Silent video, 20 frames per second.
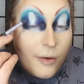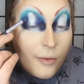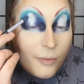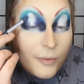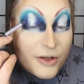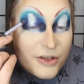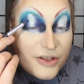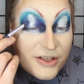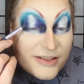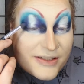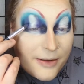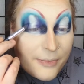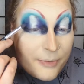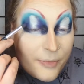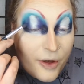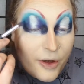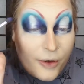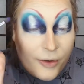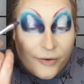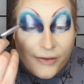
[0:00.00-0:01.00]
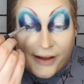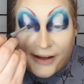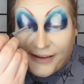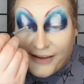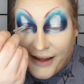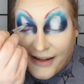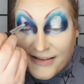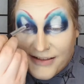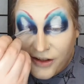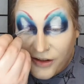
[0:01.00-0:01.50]
which is a mood. Like,
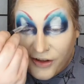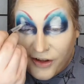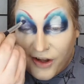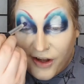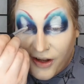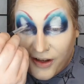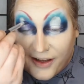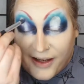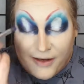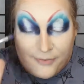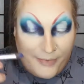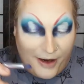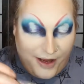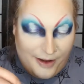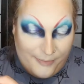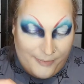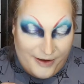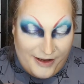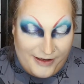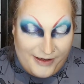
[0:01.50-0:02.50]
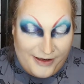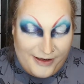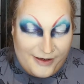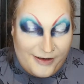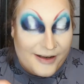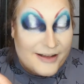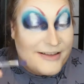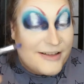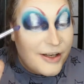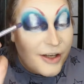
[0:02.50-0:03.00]
that's a look, in my
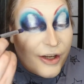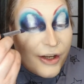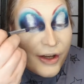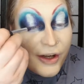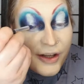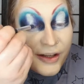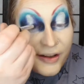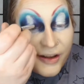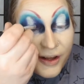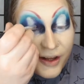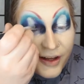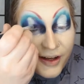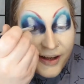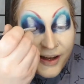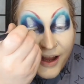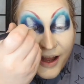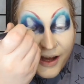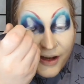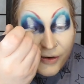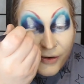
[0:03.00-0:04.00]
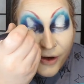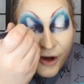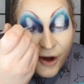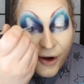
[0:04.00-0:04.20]
opinion. Is it a good look? I don't